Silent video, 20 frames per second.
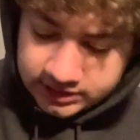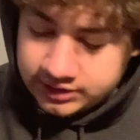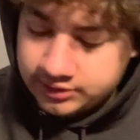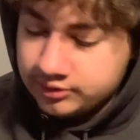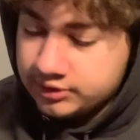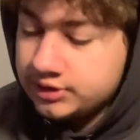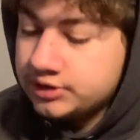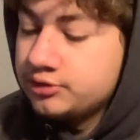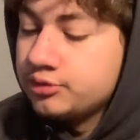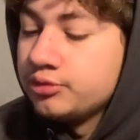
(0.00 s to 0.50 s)

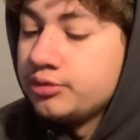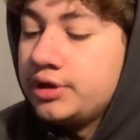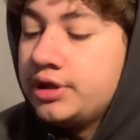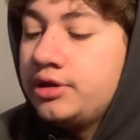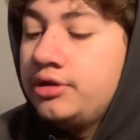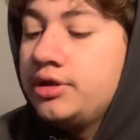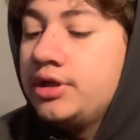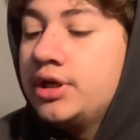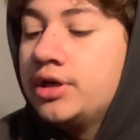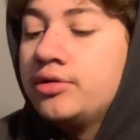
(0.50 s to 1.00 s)
one's
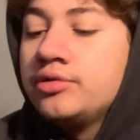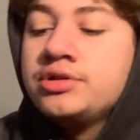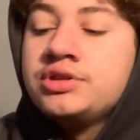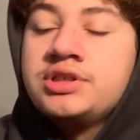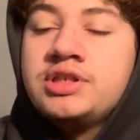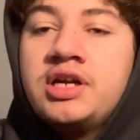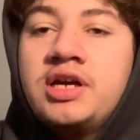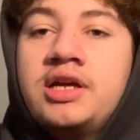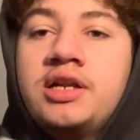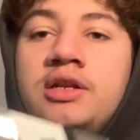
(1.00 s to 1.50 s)
real ghost
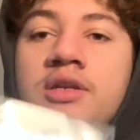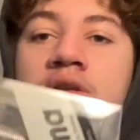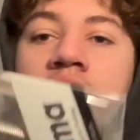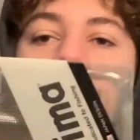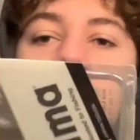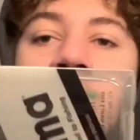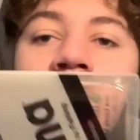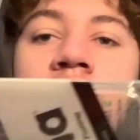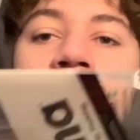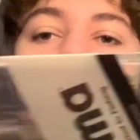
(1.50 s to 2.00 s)
shad.
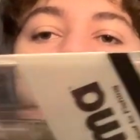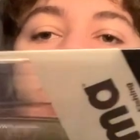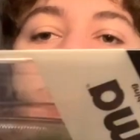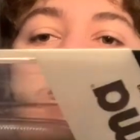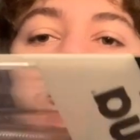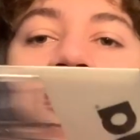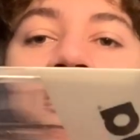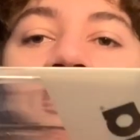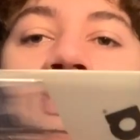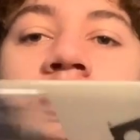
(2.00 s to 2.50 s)

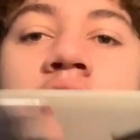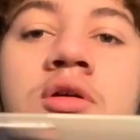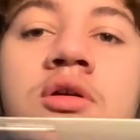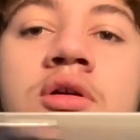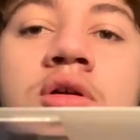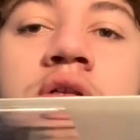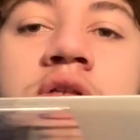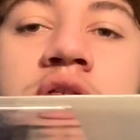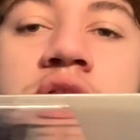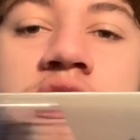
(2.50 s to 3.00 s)

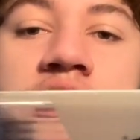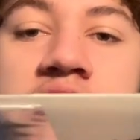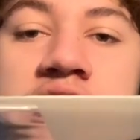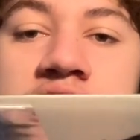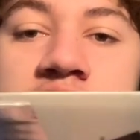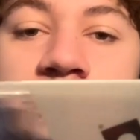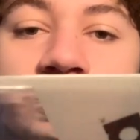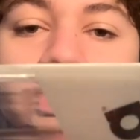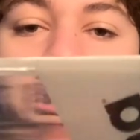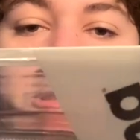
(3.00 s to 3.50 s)
You can see
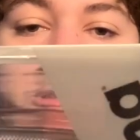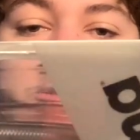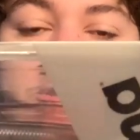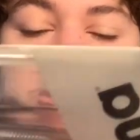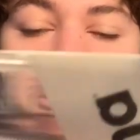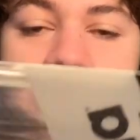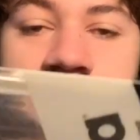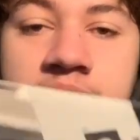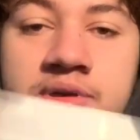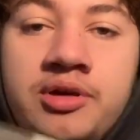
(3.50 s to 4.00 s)
it's a pretty
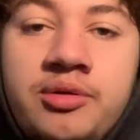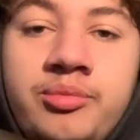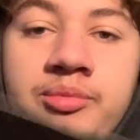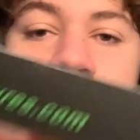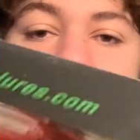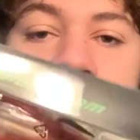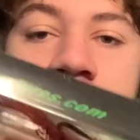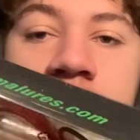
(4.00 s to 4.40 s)
transparent bait